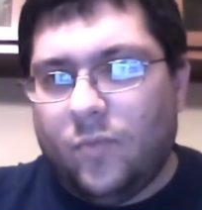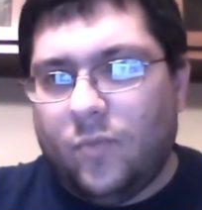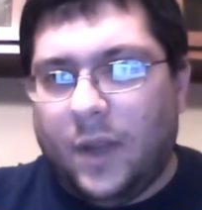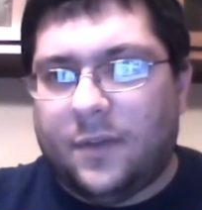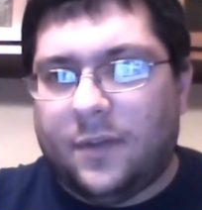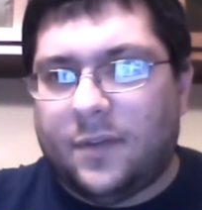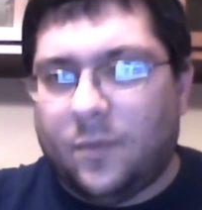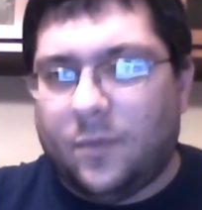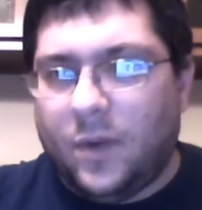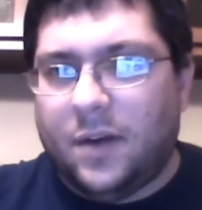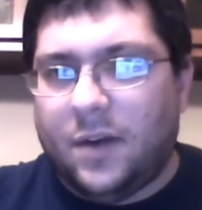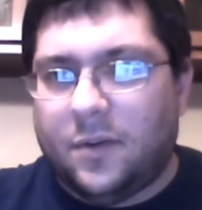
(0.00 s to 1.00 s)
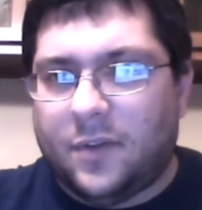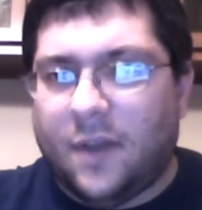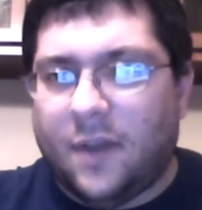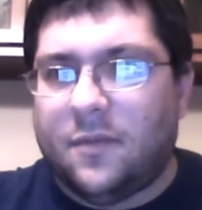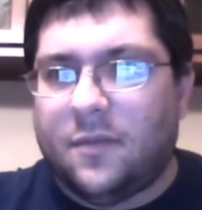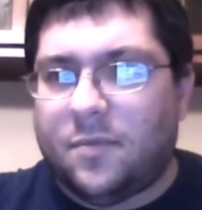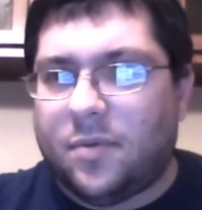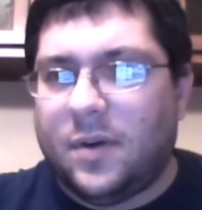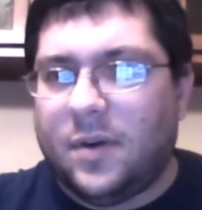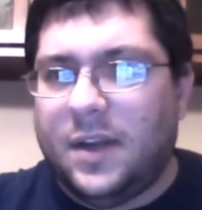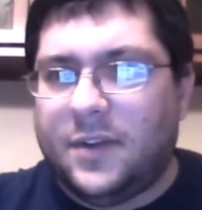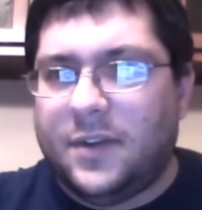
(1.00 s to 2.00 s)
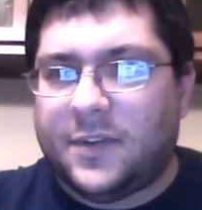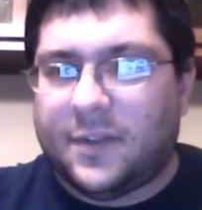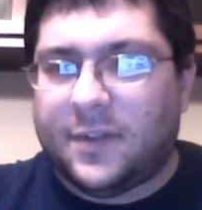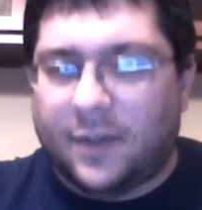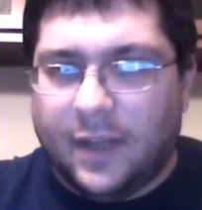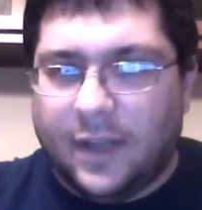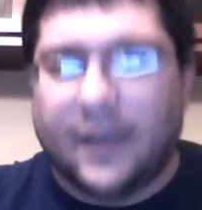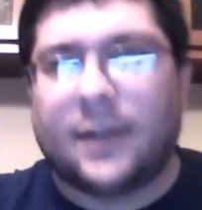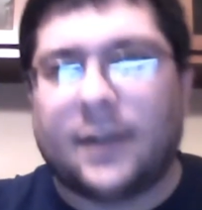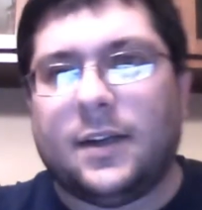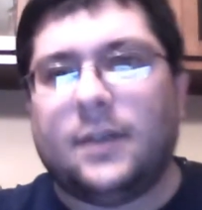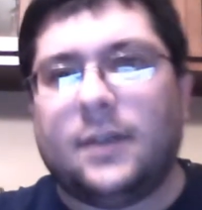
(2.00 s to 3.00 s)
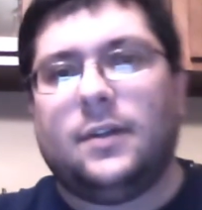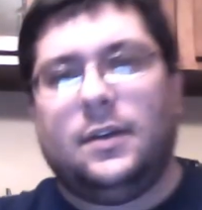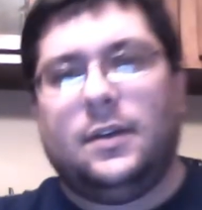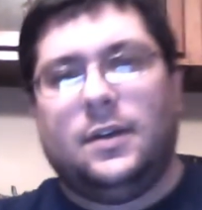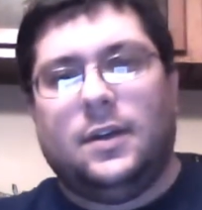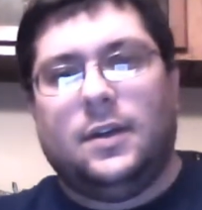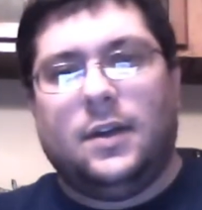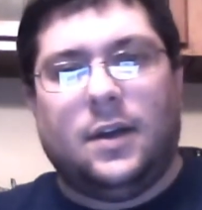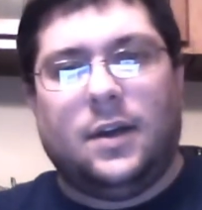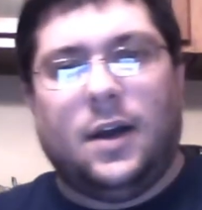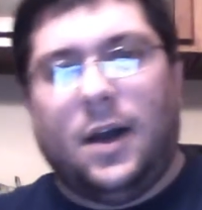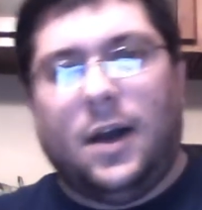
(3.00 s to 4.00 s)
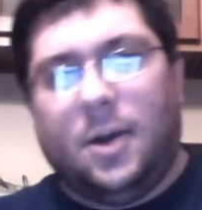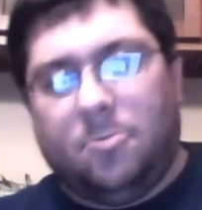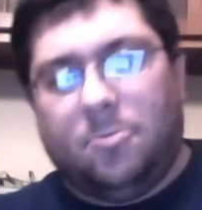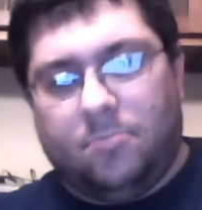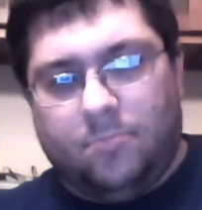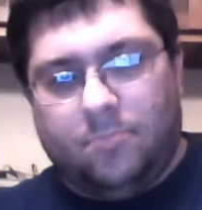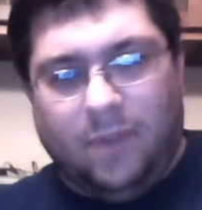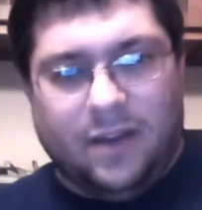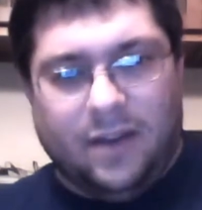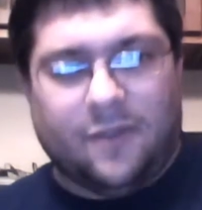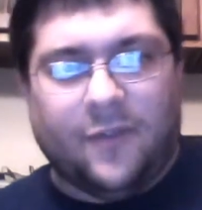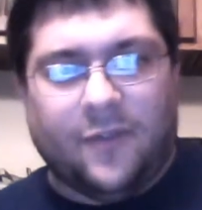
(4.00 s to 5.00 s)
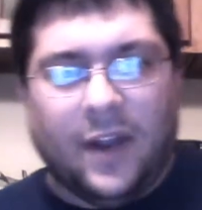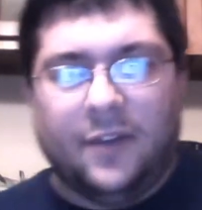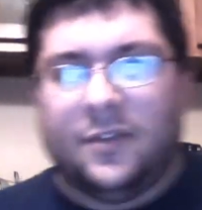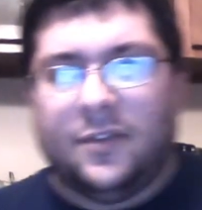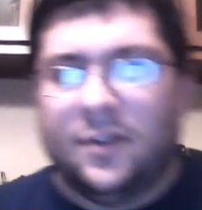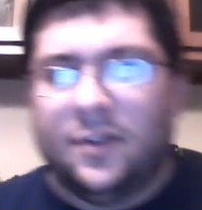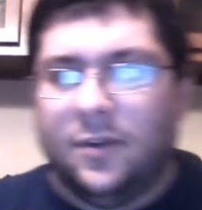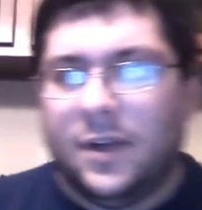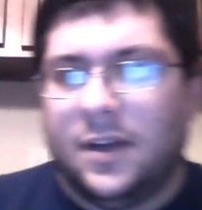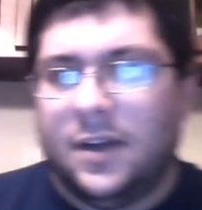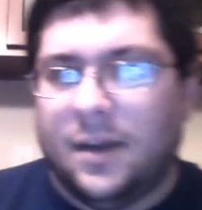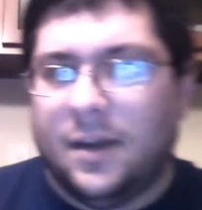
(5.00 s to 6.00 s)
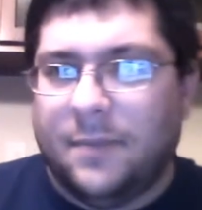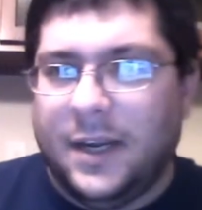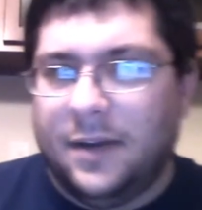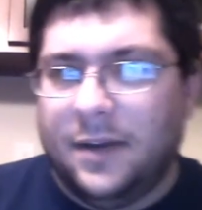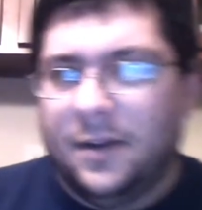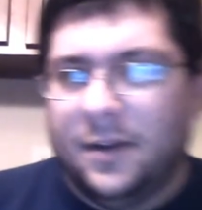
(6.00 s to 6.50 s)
it's Windows 7 pretty slick interface to it. I mean,